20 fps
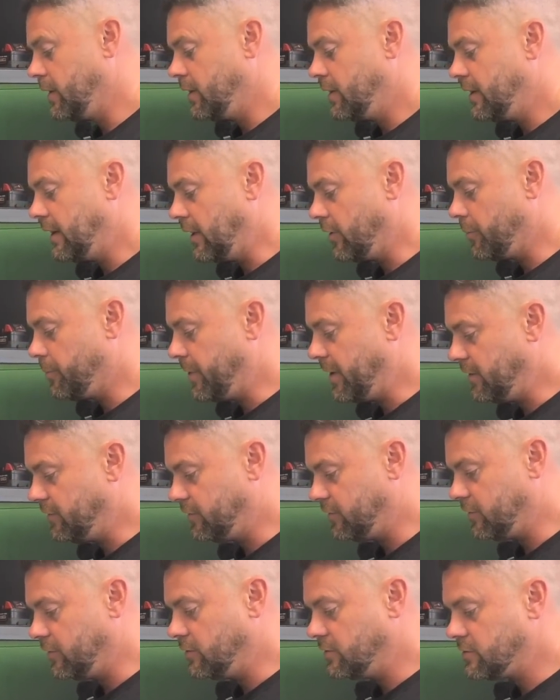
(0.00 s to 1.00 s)
Now the
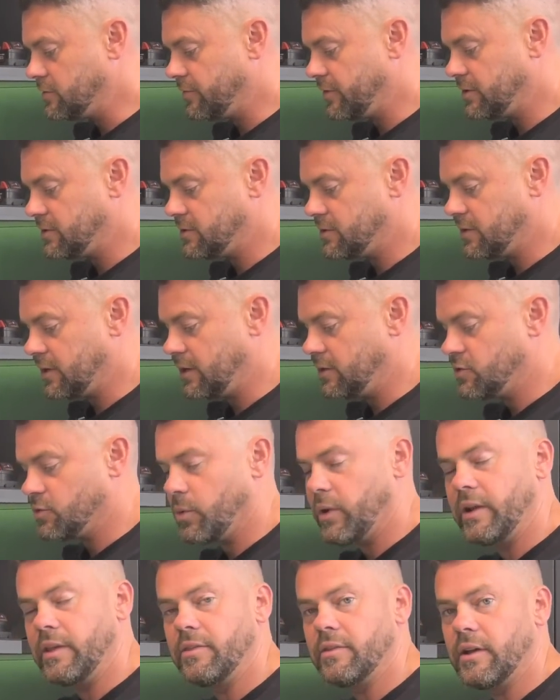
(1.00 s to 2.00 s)
pistons, I've had to take
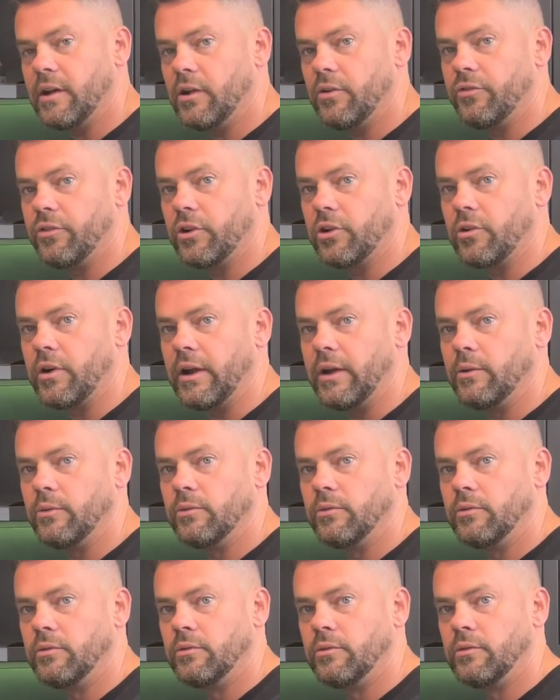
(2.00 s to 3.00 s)
20 thou off the crown
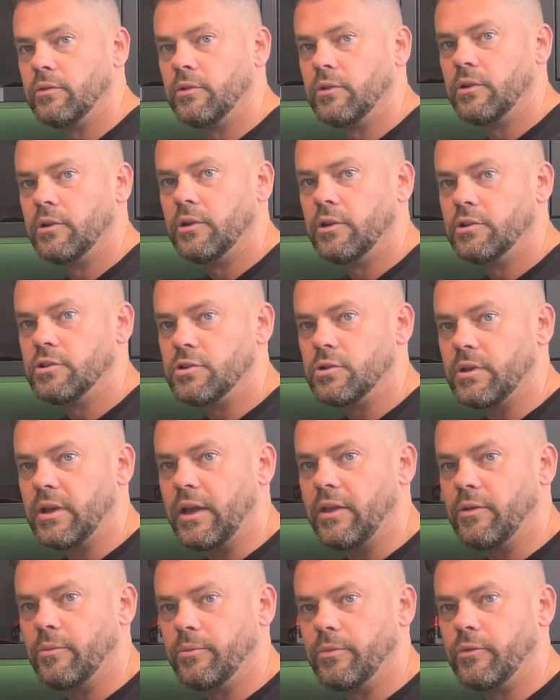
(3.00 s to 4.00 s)
to get
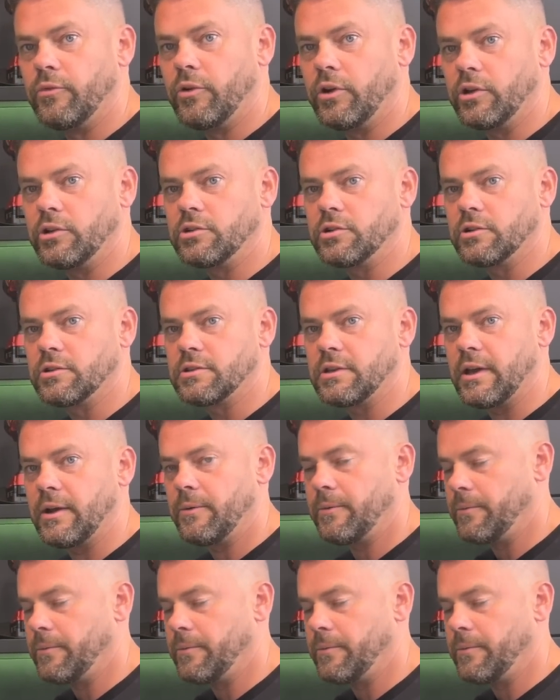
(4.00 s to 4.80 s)
them the right jut out.